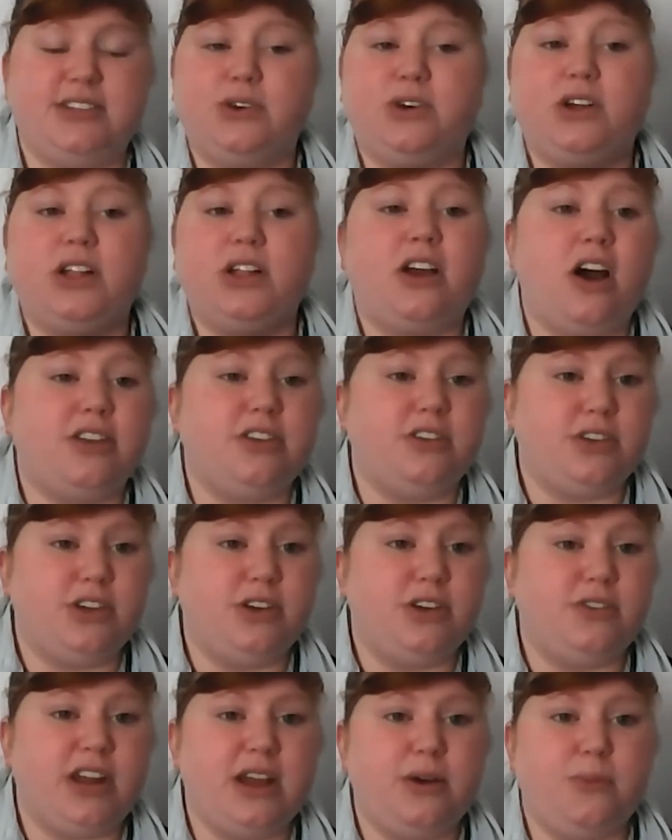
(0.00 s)
So click on your
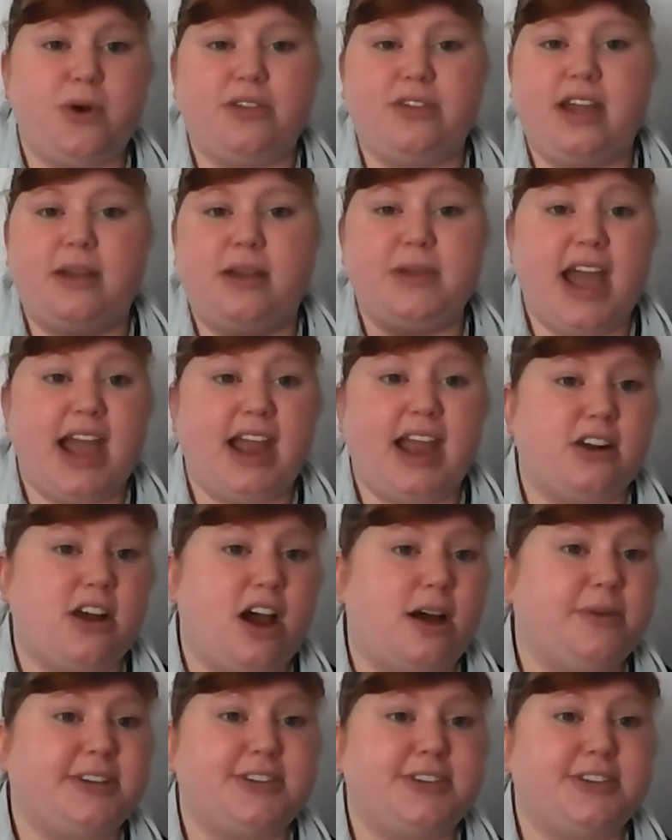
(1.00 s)
unit, whether that be
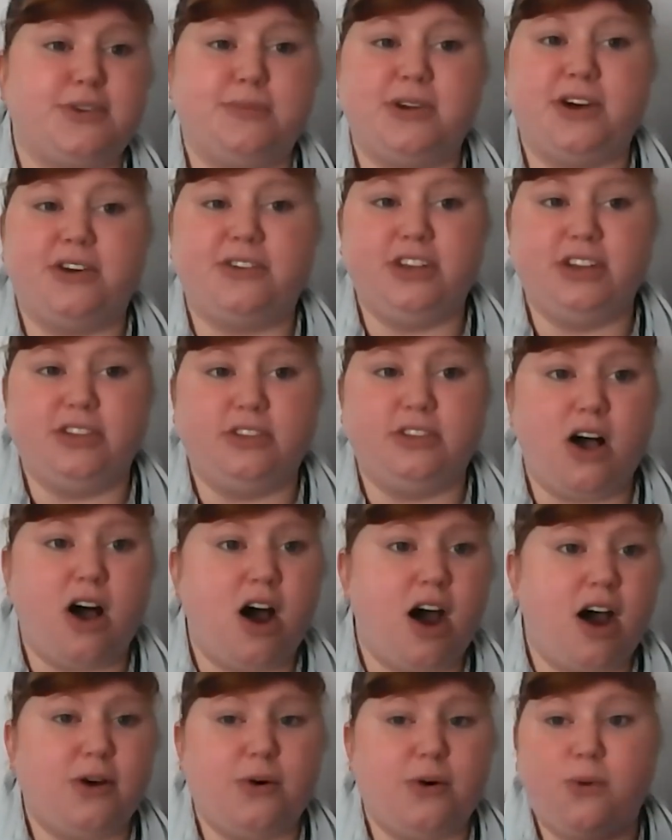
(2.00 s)
economics, criminology,
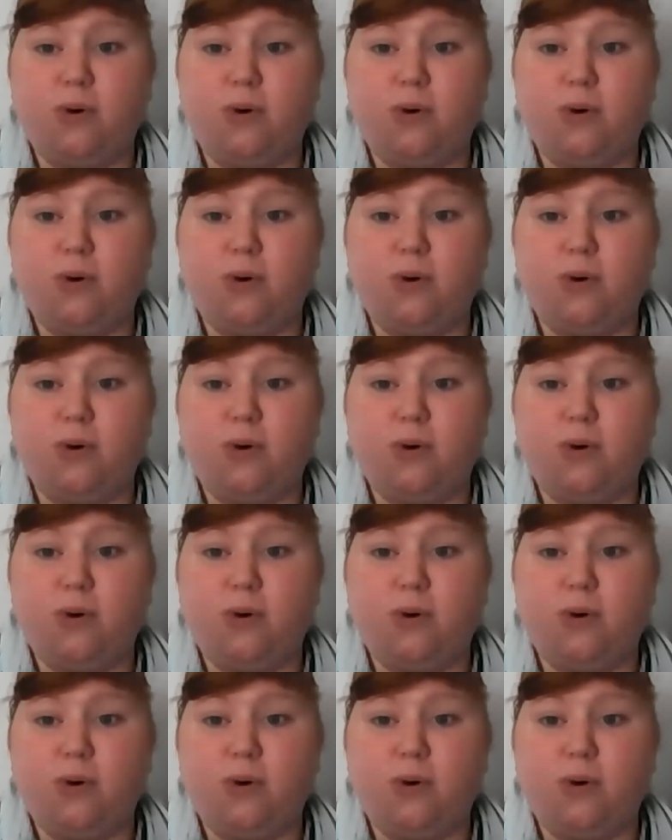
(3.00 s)
law,